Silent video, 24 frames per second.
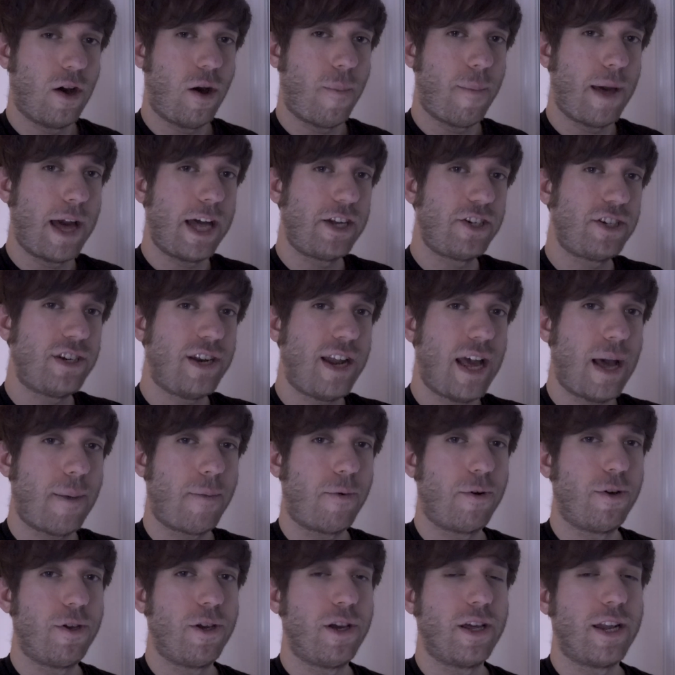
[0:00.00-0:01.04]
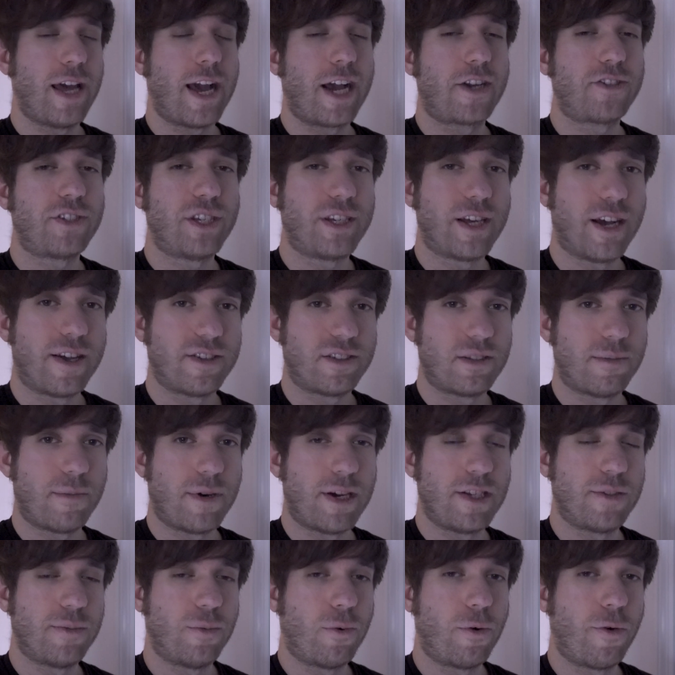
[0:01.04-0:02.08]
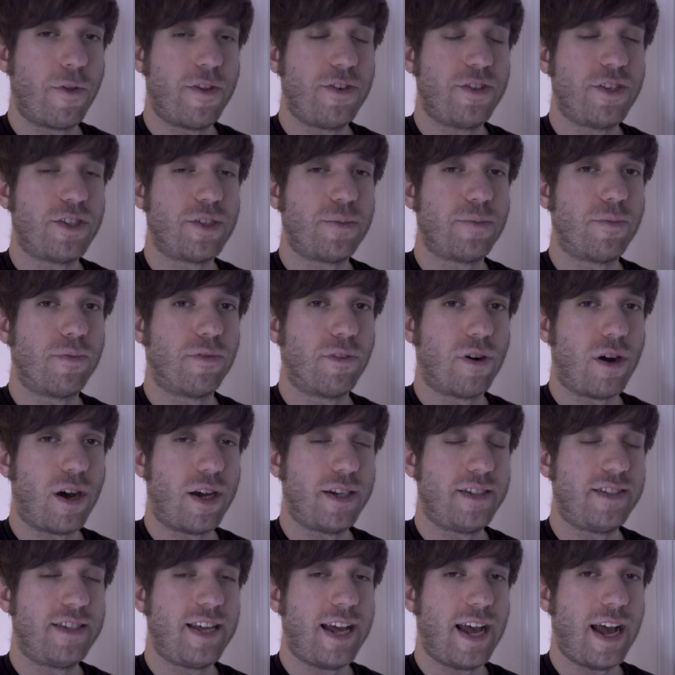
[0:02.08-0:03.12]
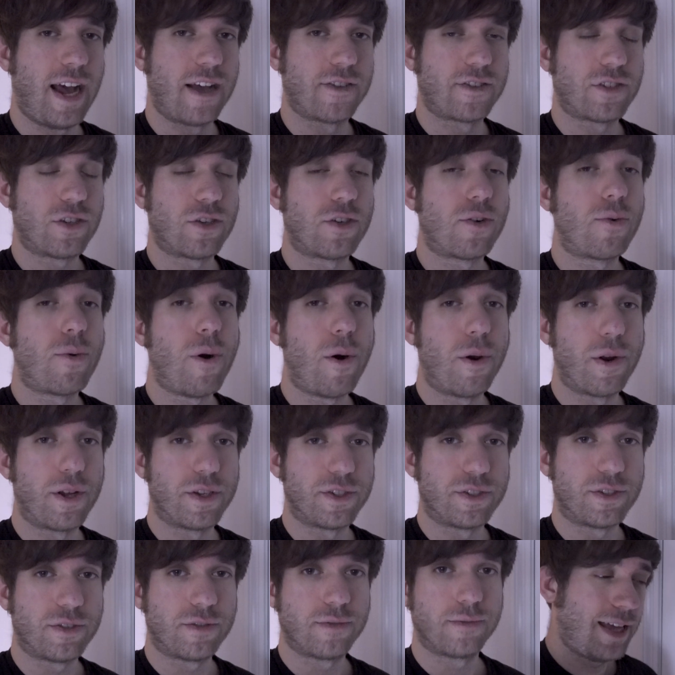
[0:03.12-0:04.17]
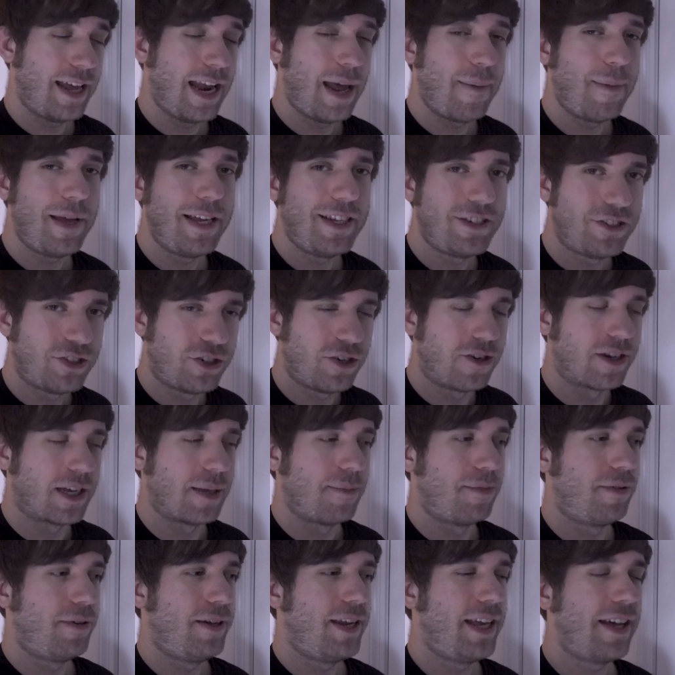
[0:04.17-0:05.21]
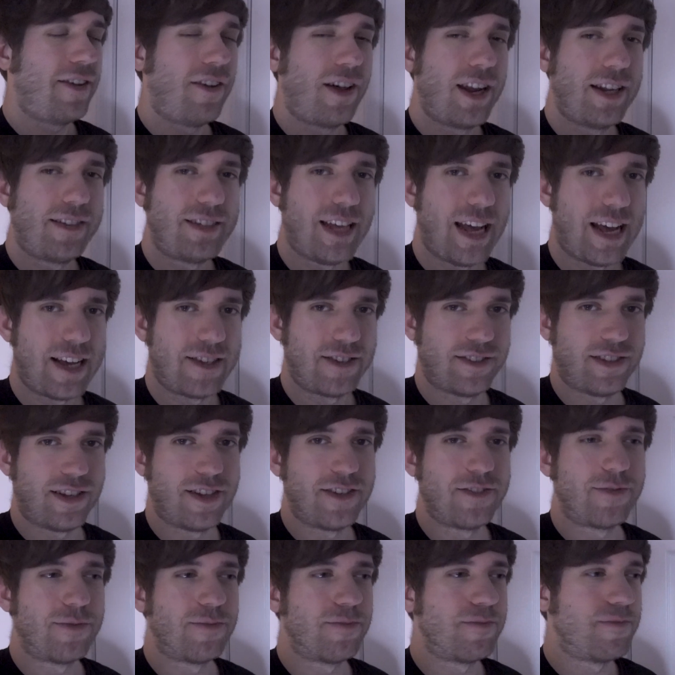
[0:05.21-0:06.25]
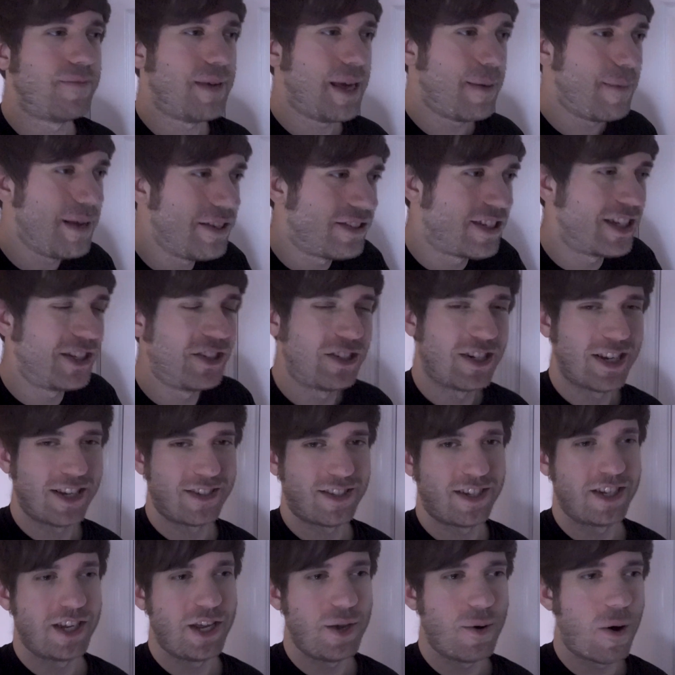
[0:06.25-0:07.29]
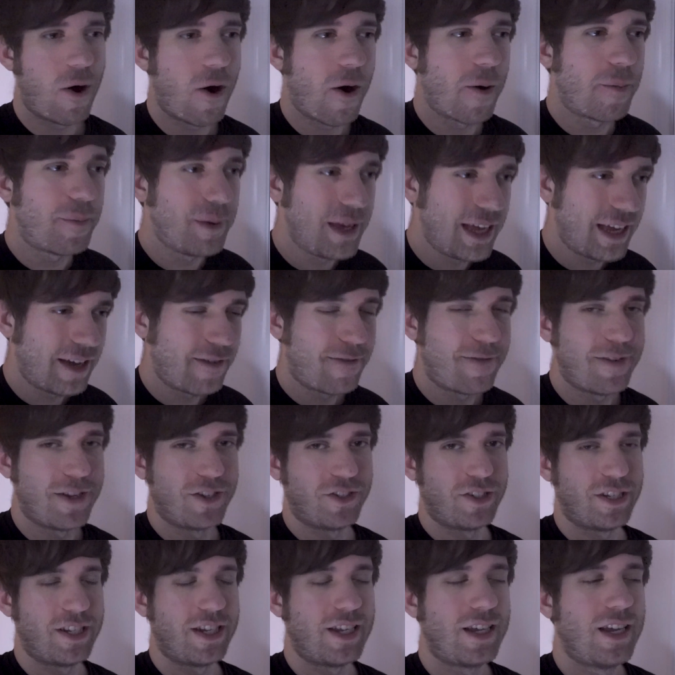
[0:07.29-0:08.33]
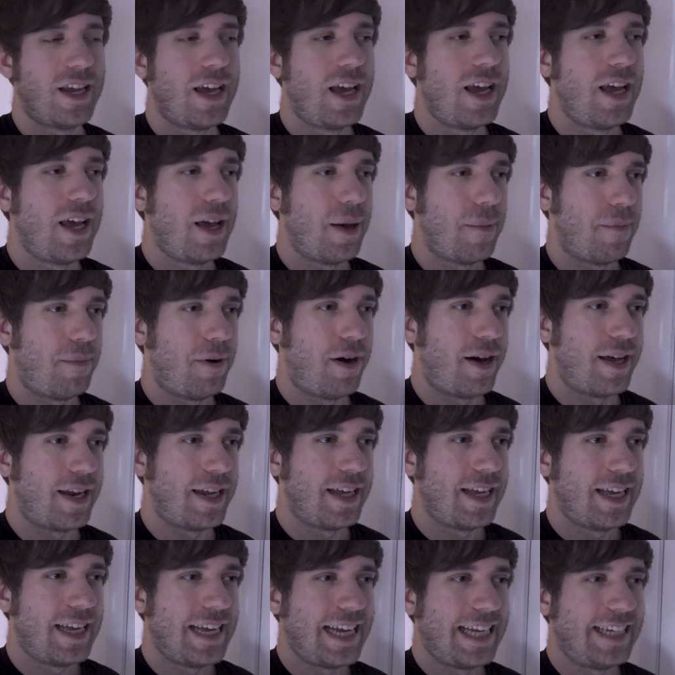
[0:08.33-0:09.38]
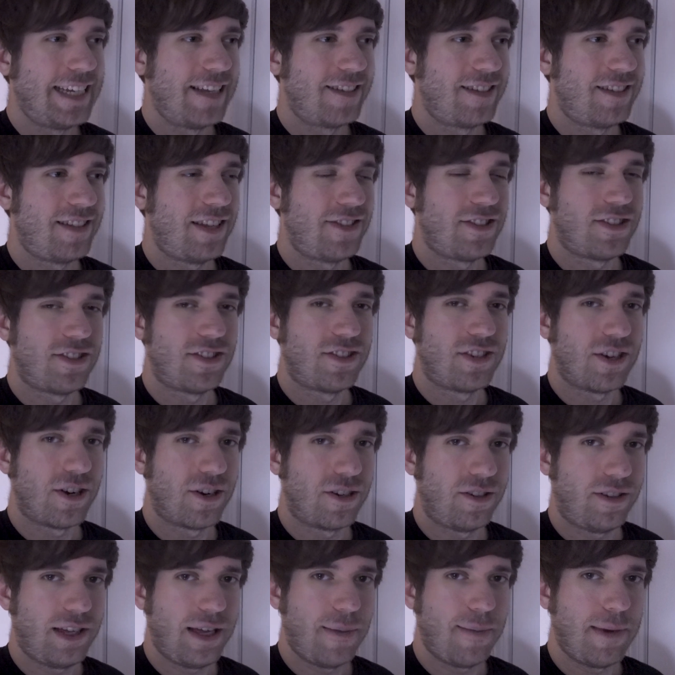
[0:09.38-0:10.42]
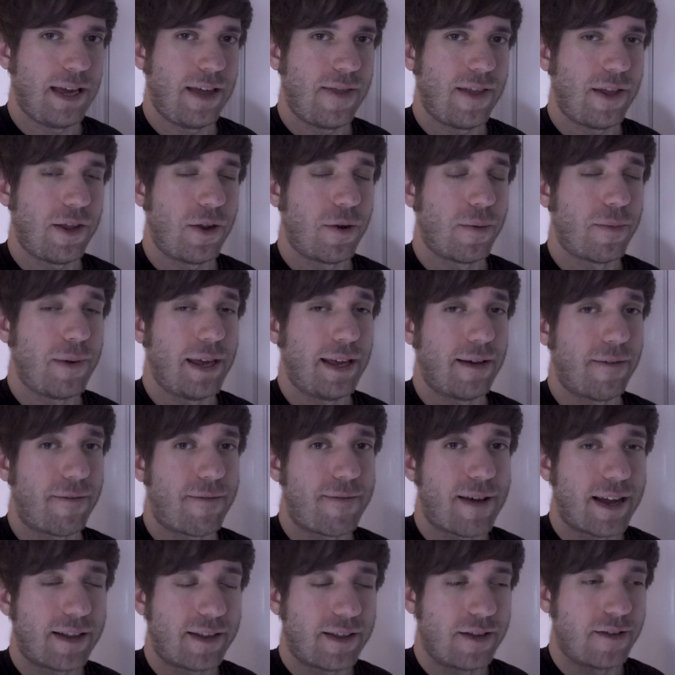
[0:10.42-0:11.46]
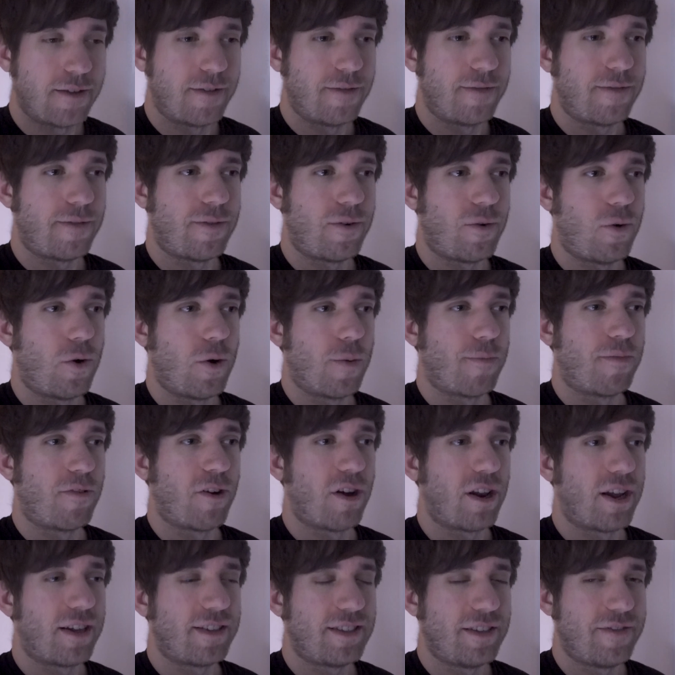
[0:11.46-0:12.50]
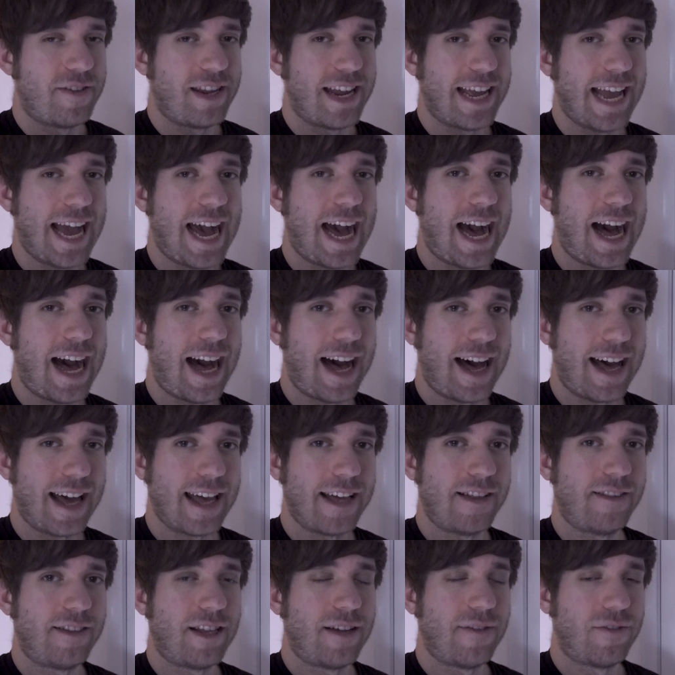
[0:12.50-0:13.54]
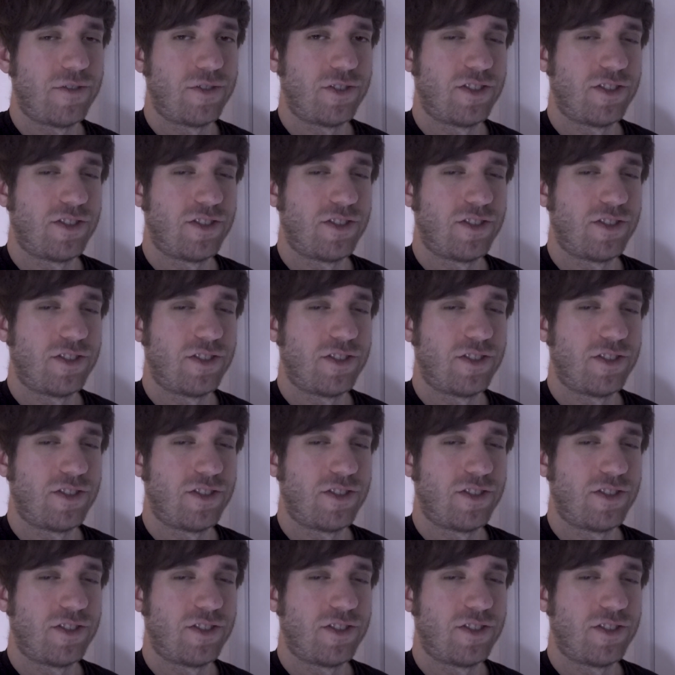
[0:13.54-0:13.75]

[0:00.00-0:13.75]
imagine an app where you could actually customize more than just broad task quotas. And I mean, sure, completing a lot of tasks does maybe suggest that you are being efficient, but it doesn't necessarily mean that you're being effective or productive in a high level